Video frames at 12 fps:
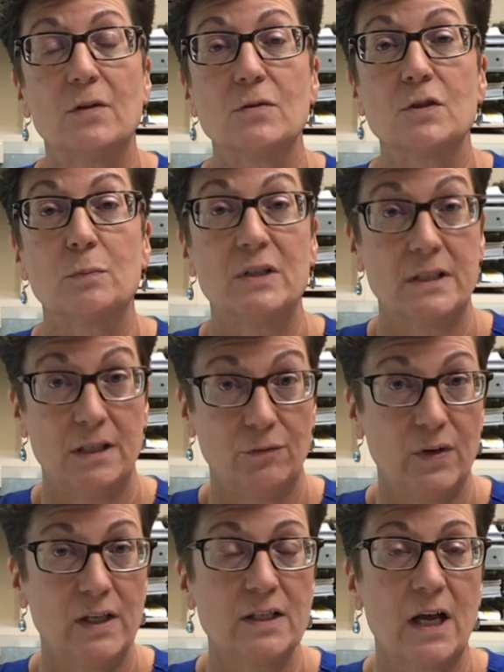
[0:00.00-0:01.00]

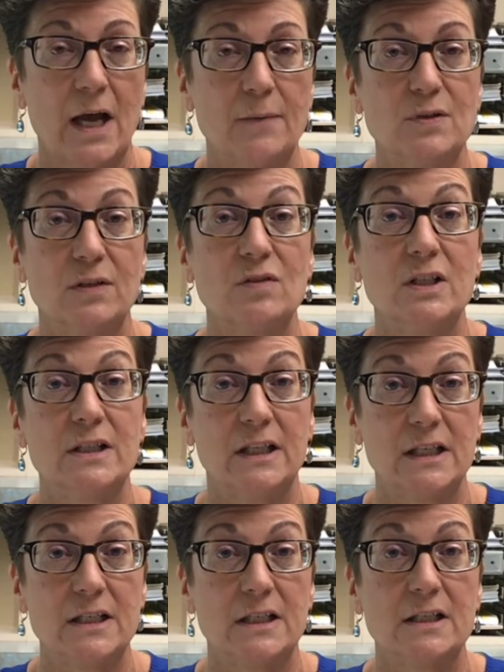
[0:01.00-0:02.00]
specific types of
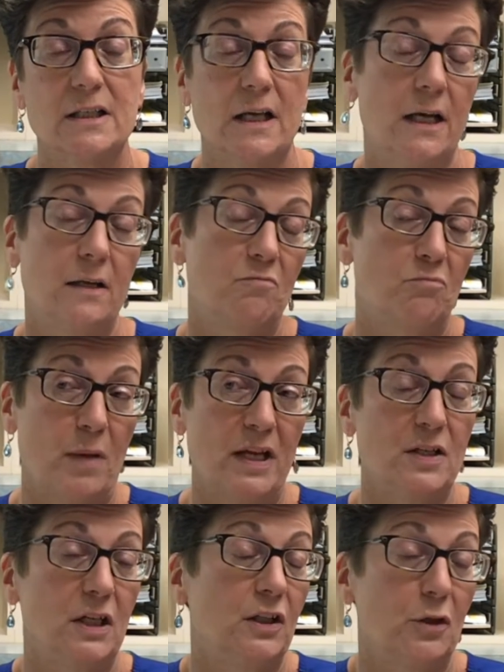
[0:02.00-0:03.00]
diseases that
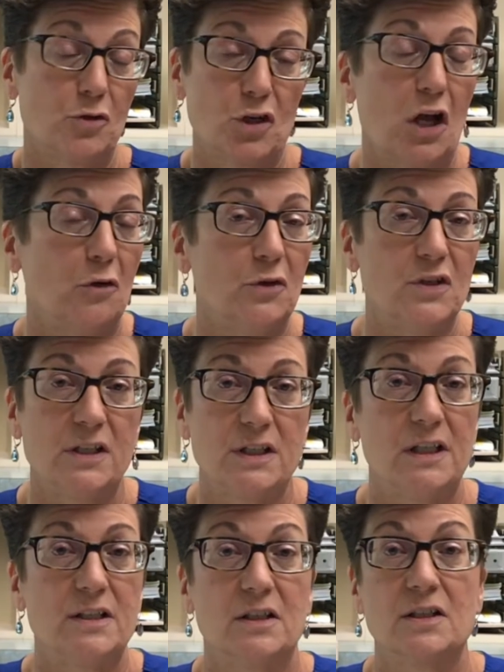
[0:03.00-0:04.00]
basically are childhood
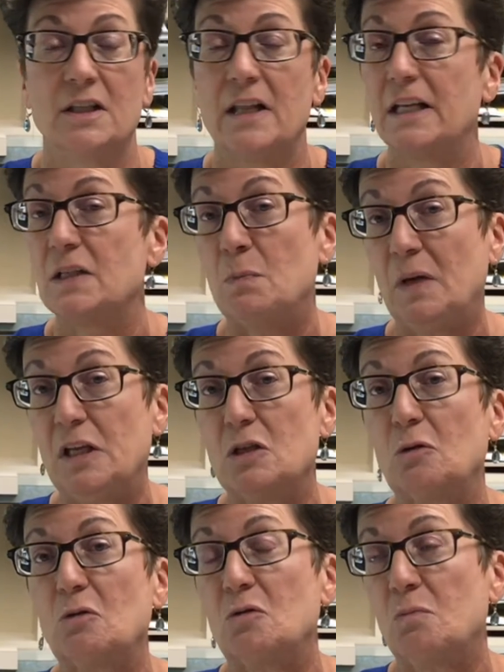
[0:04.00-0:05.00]
diseases, and that's
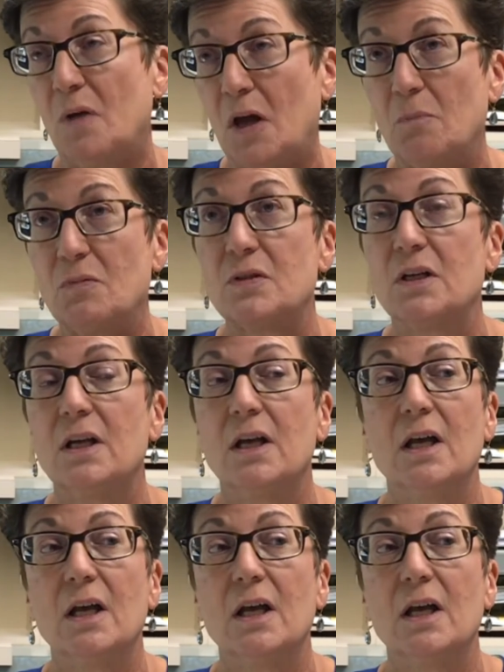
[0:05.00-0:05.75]
measles, mumps,